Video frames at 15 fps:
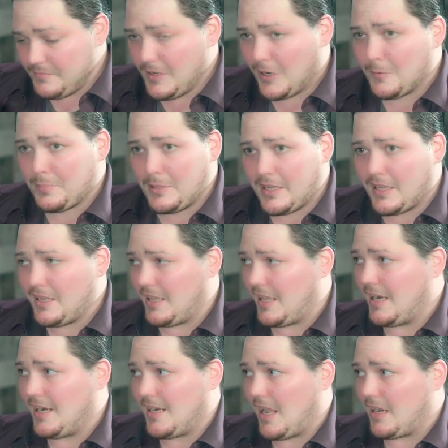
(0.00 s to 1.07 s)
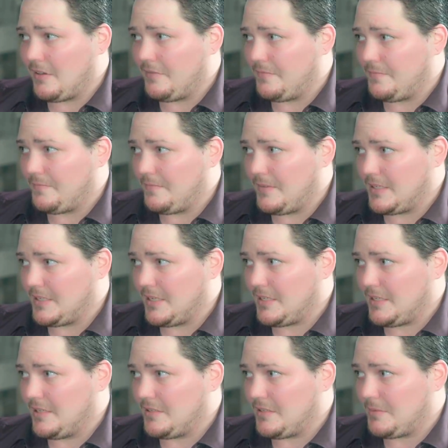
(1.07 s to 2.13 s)
are blinking in and out of
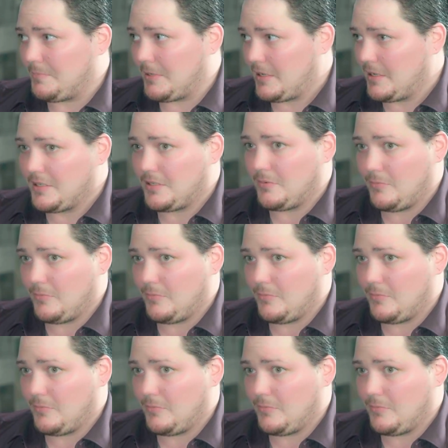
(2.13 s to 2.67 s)
existence because